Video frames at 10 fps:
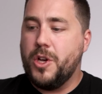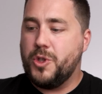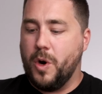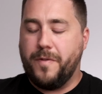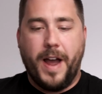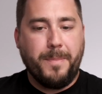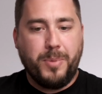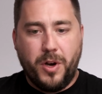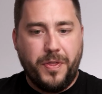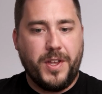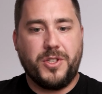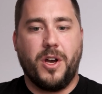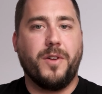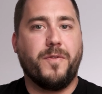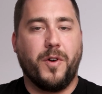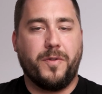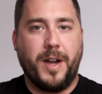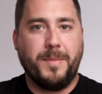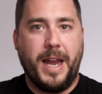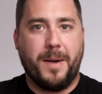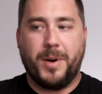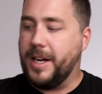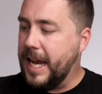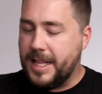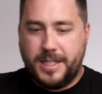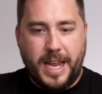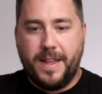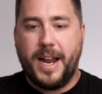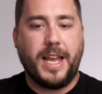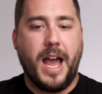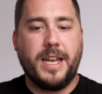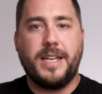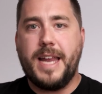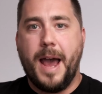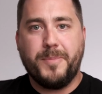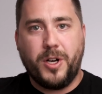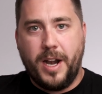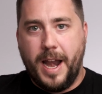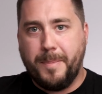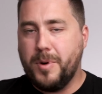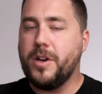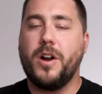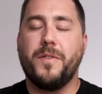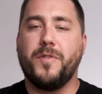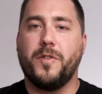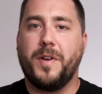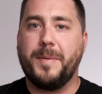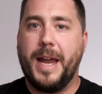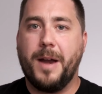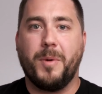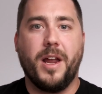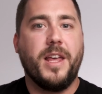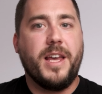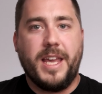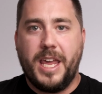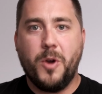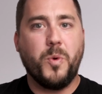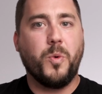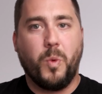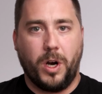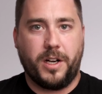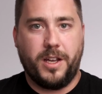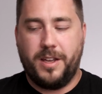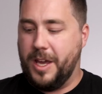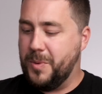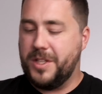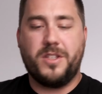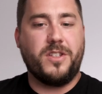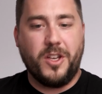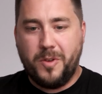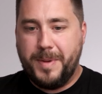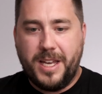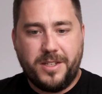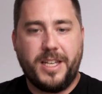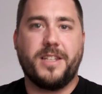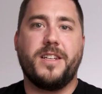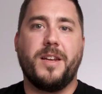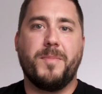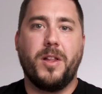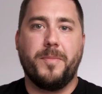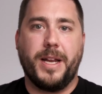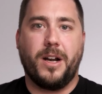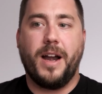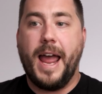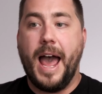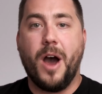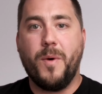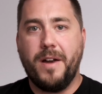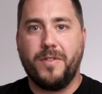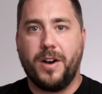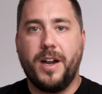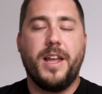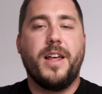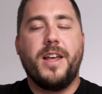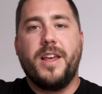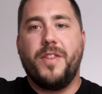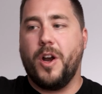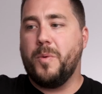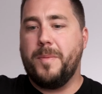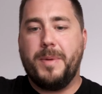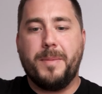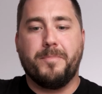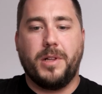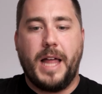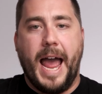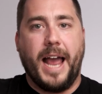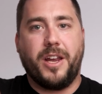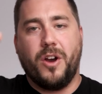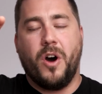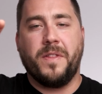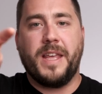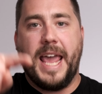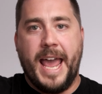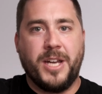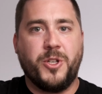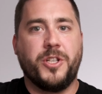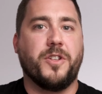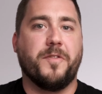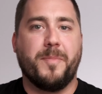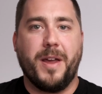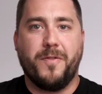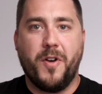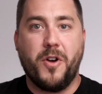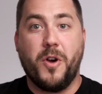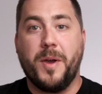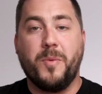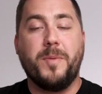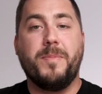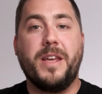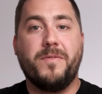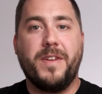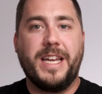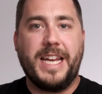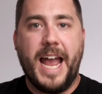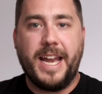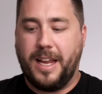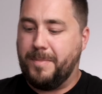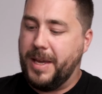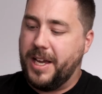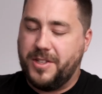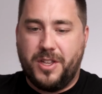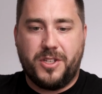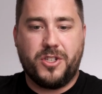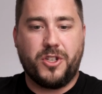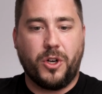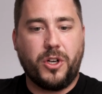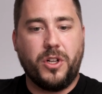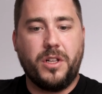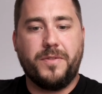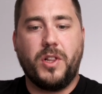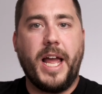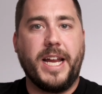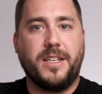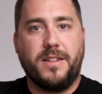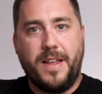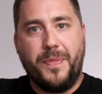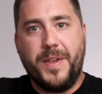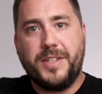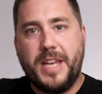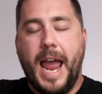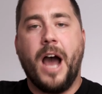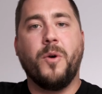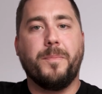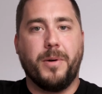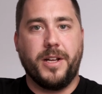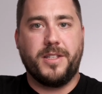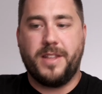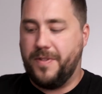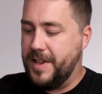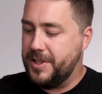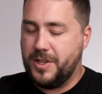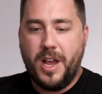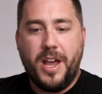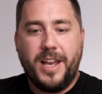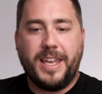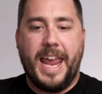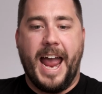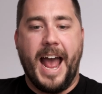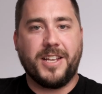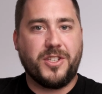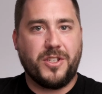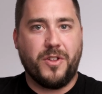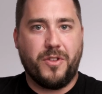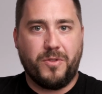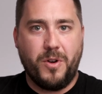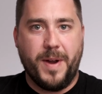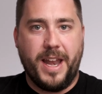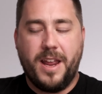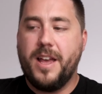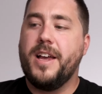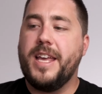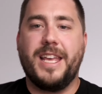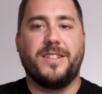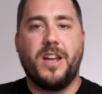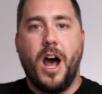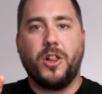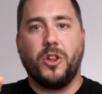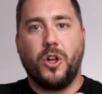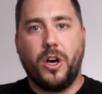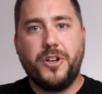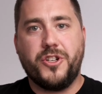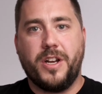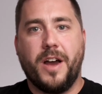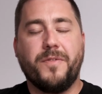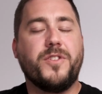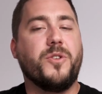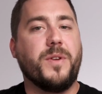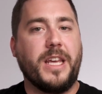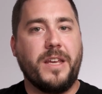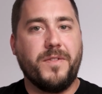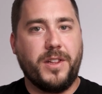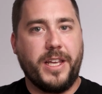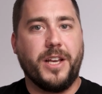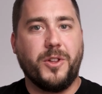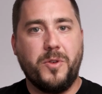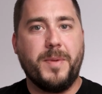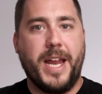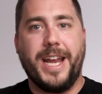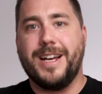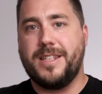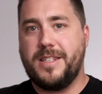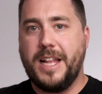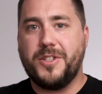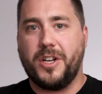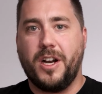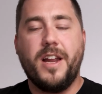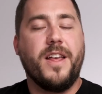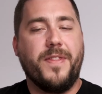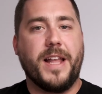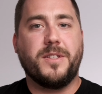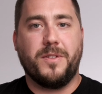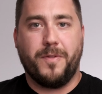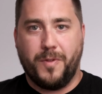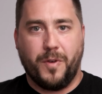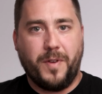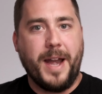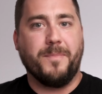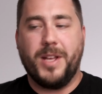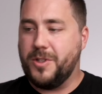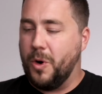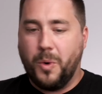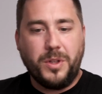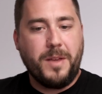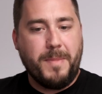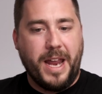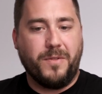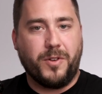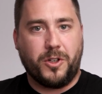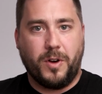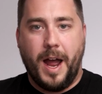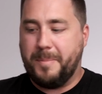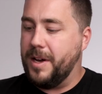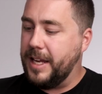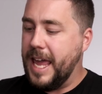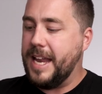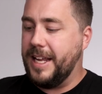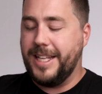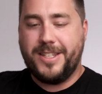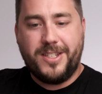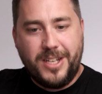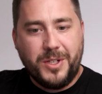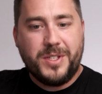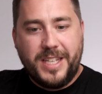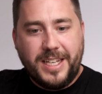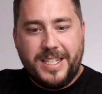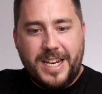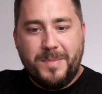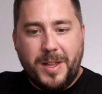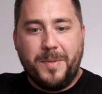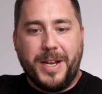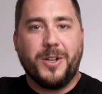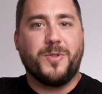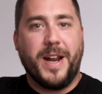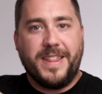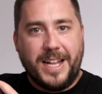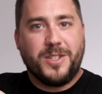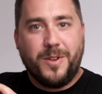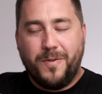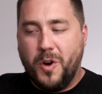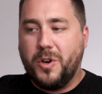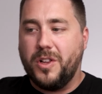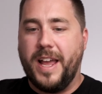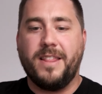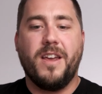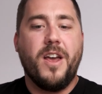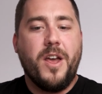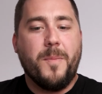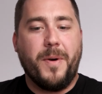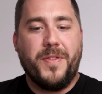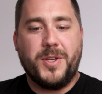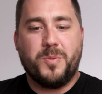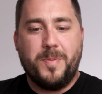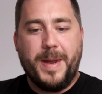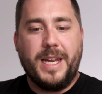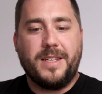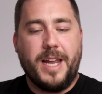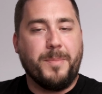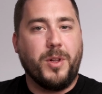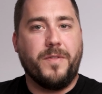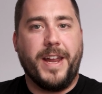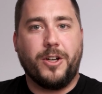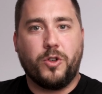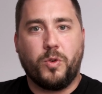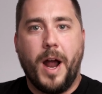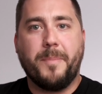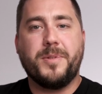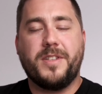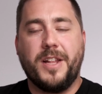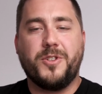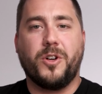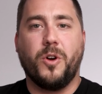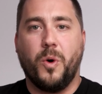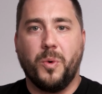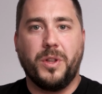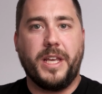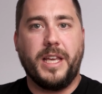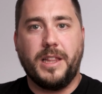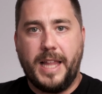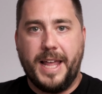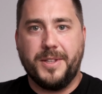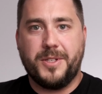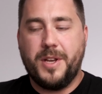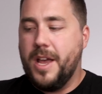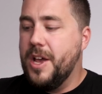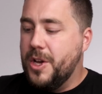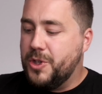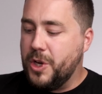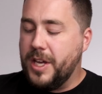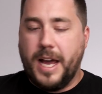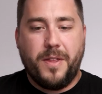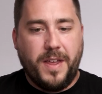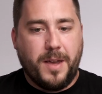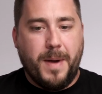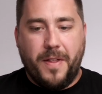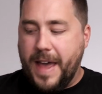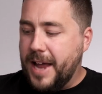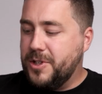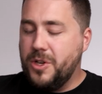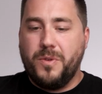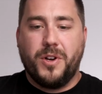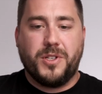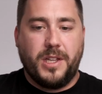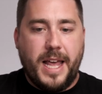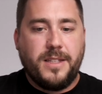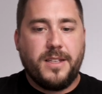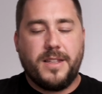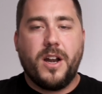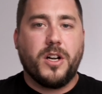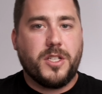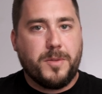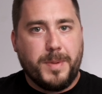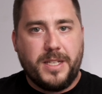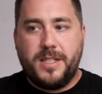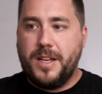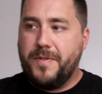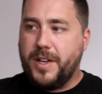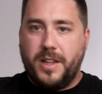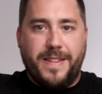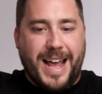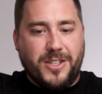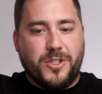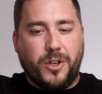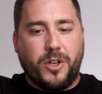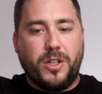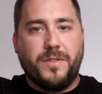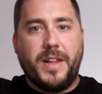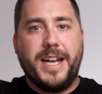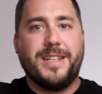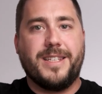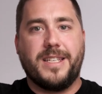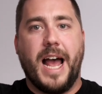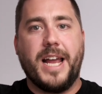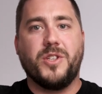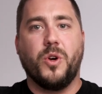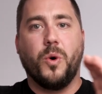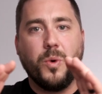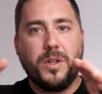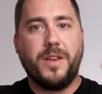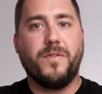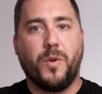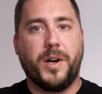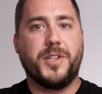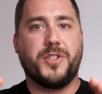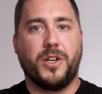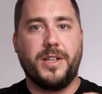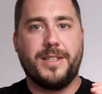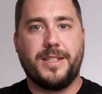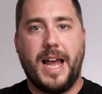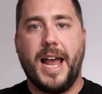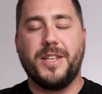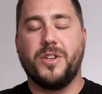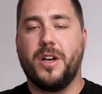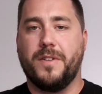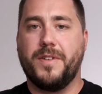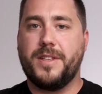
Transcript: So if I put this on a full frame camera, again, say that I got an adapter and I put it on a full frame camera, it would work. It would still be a sixteen millimeter. However, there would be black on the edges of my photo. It would be vignetting because the circle of light that this outputs, that this casts through it, is not large enough to evenly illuminate a sensor that's full frame. It's only made for crop. Again, it's still sixteen millimeters, right? That's the focal length, but this would be an example of a crop sensor only lens. So you got to think about that too. There's lenses that are specifically, that circle of light is sized only for a certain size of